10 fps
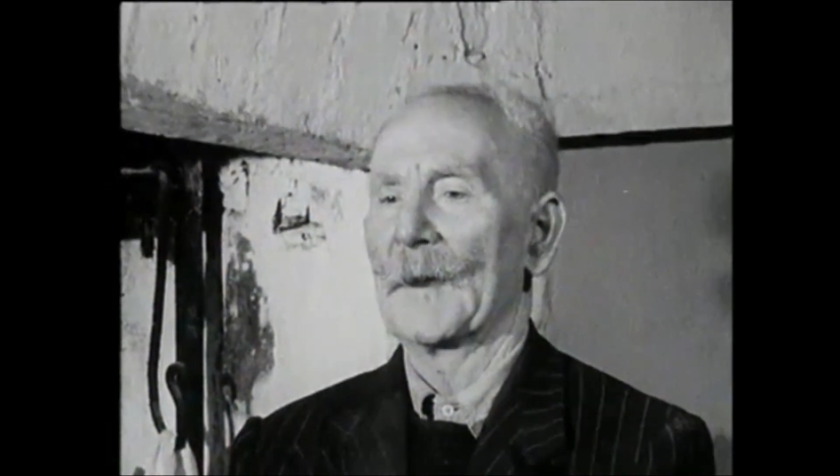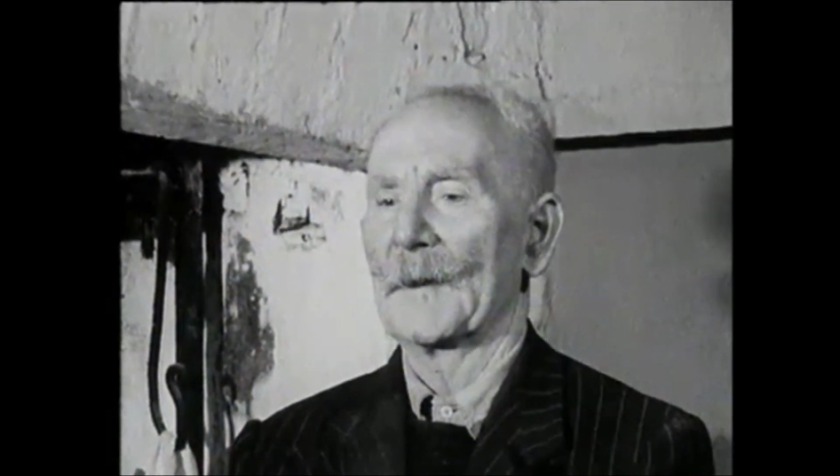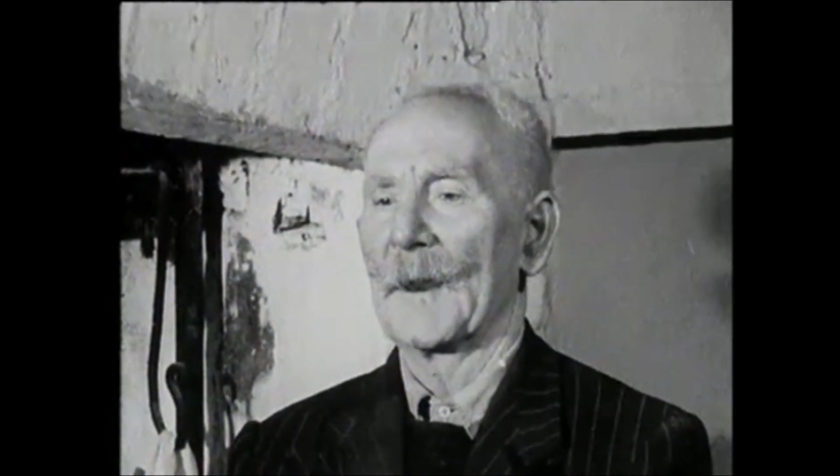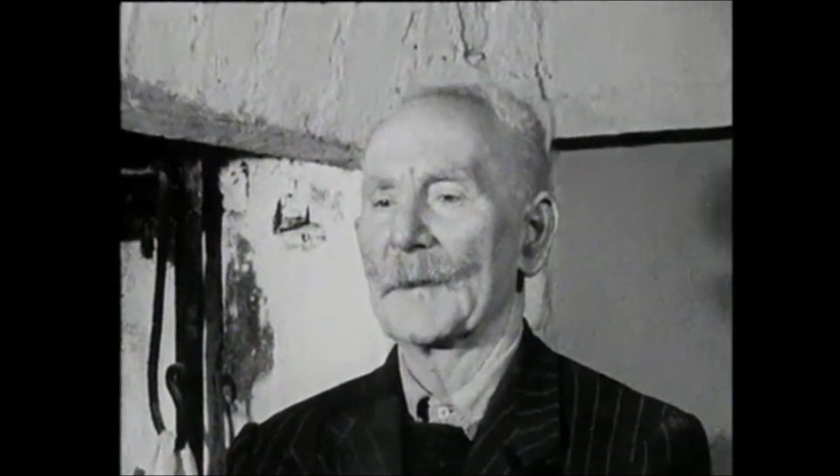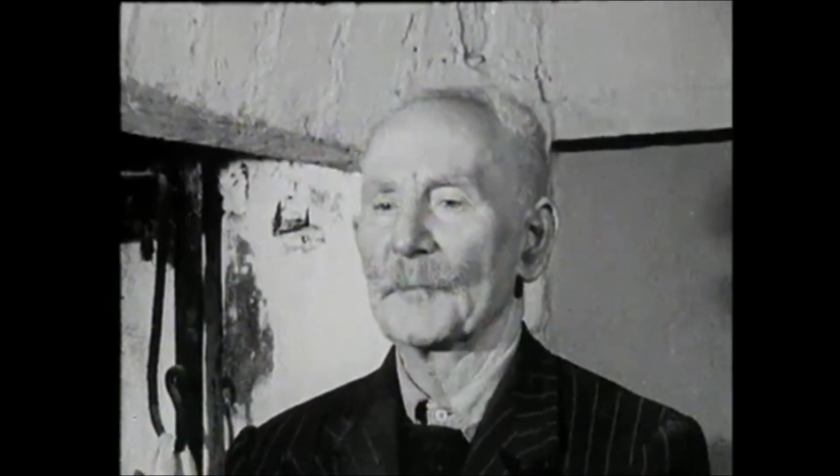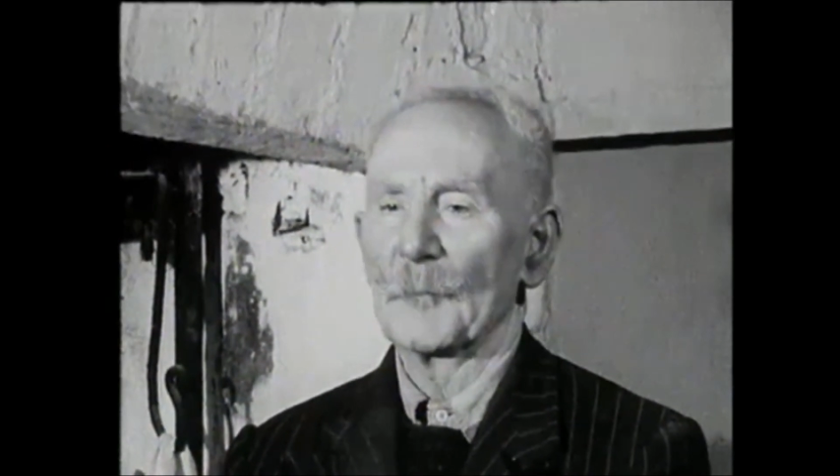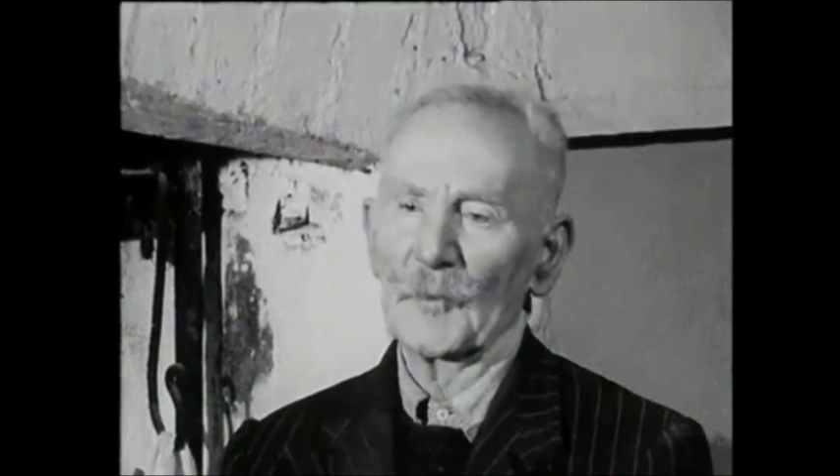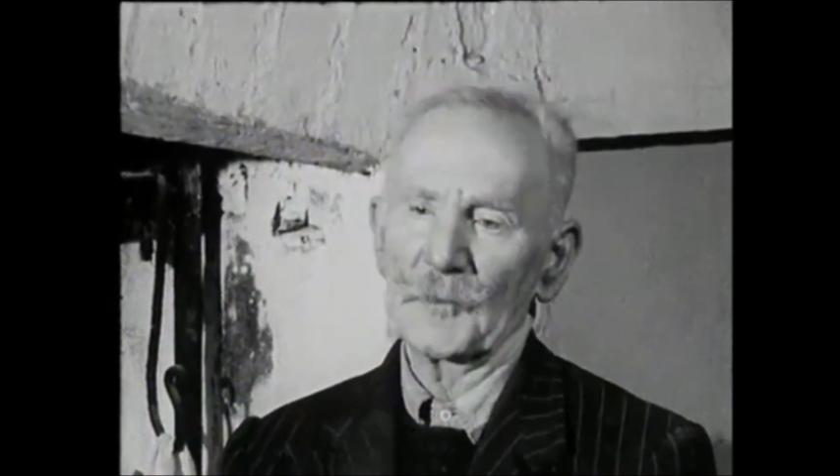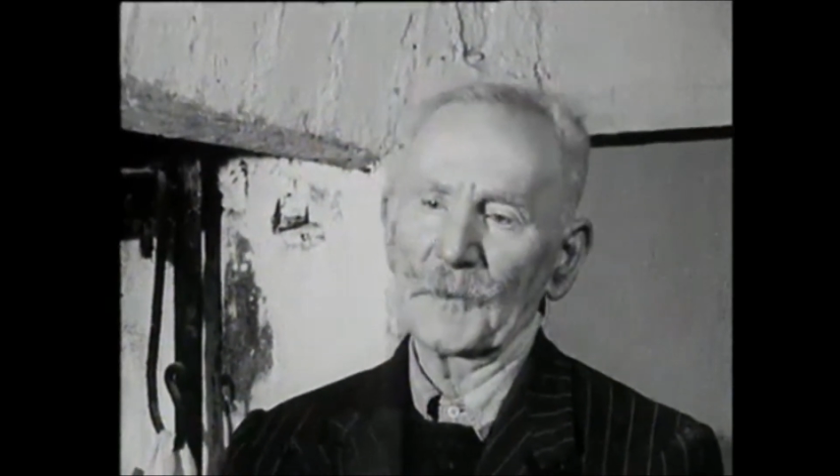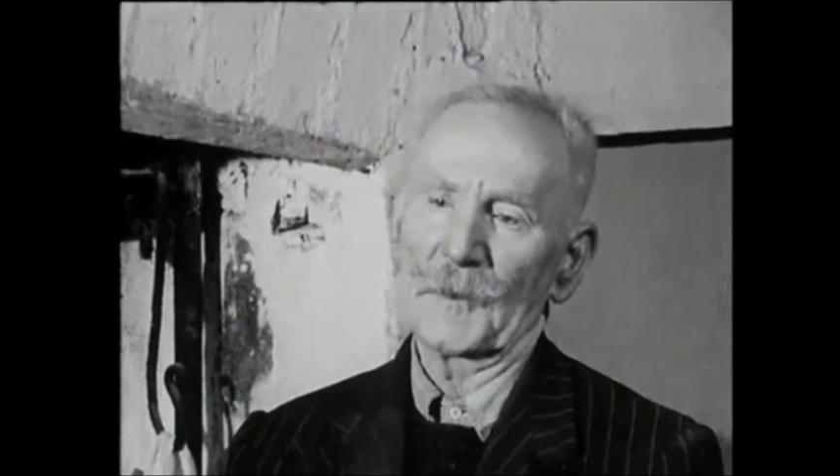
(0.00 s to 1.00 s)
and hand him the
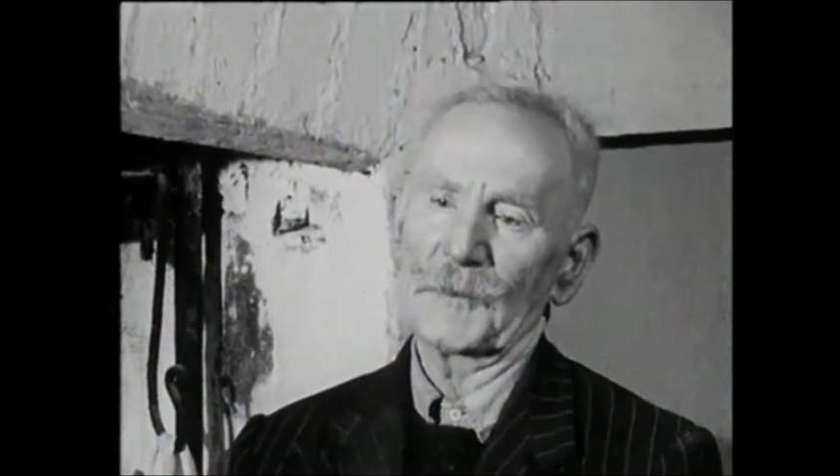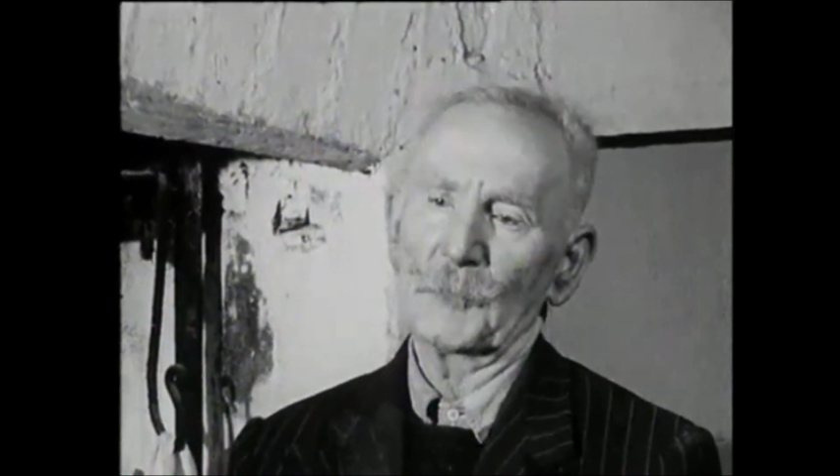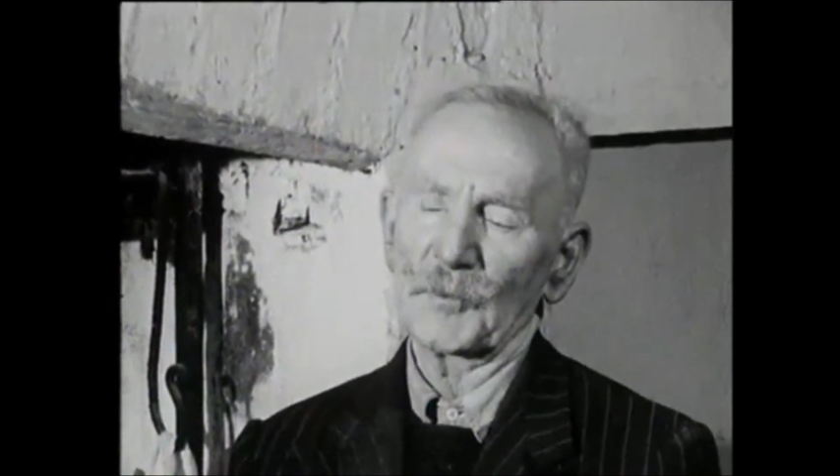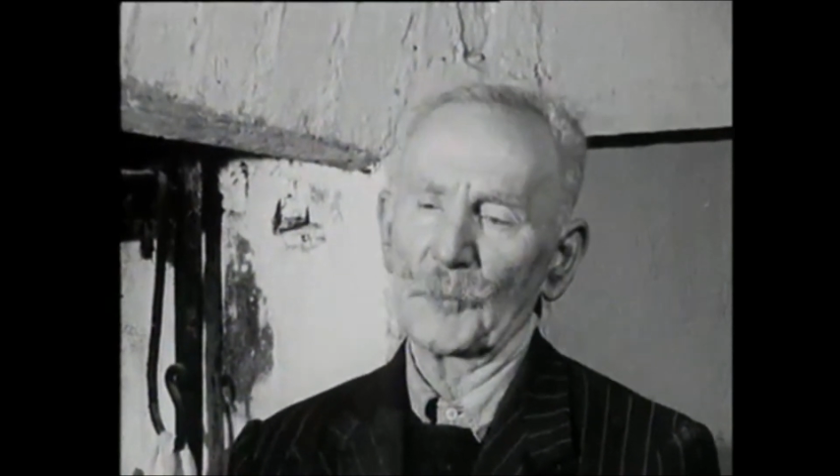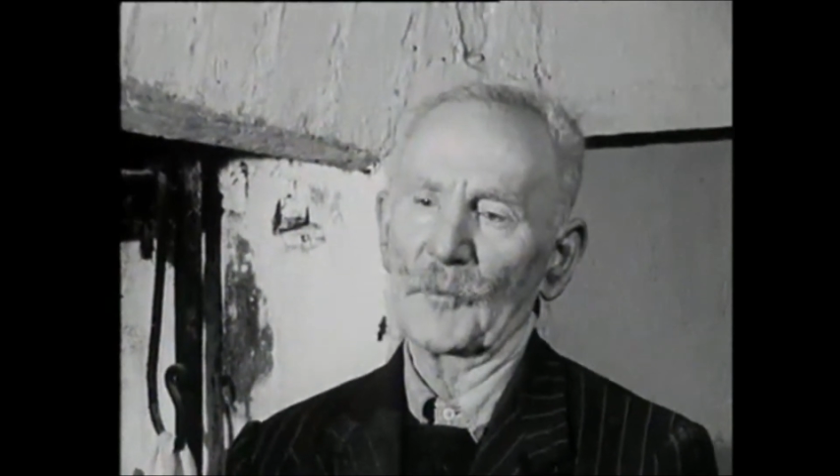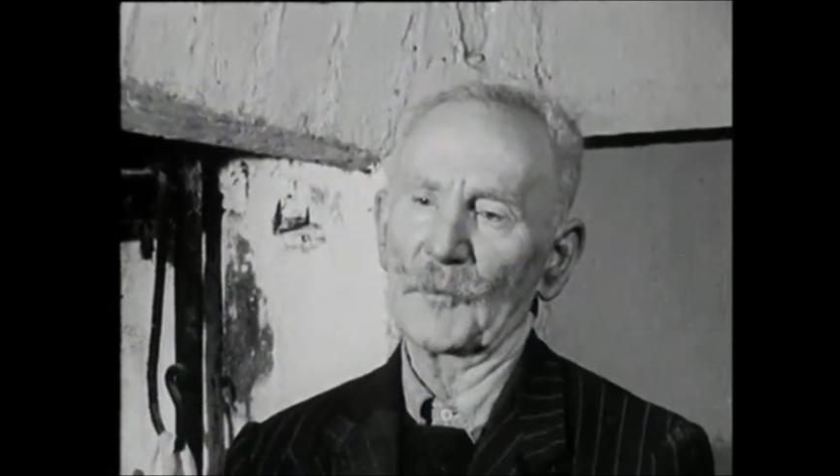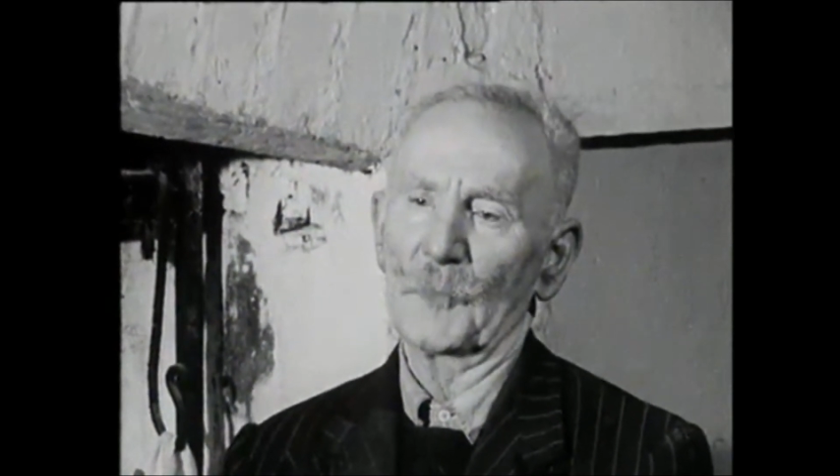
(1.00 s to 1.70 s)
bucket and he put the bucket